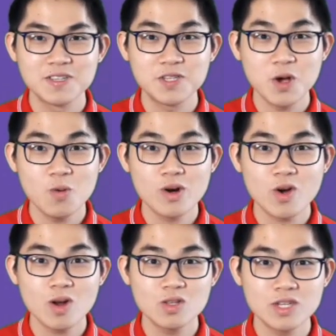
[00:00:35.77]
So
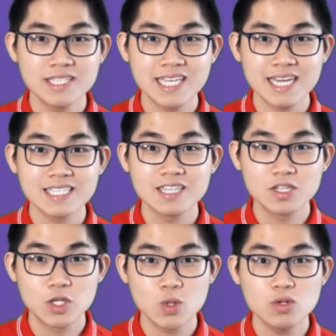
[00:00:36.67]
we're going to discuss
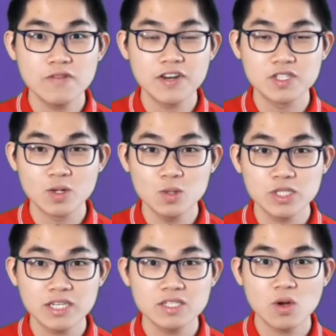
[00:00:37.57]
two different
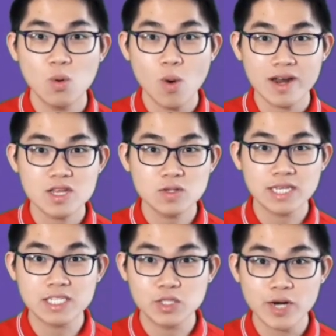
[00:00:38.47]
solutions, one
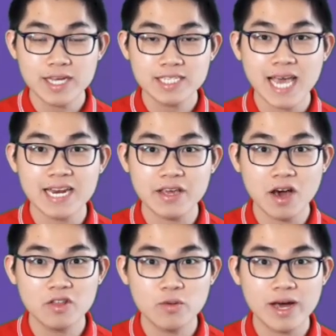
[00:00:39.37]
using strings and the
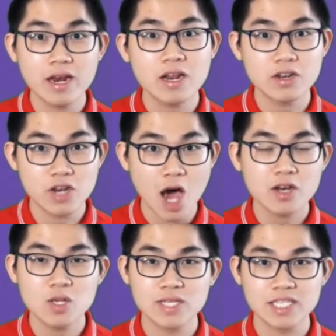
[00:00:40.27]
other one not using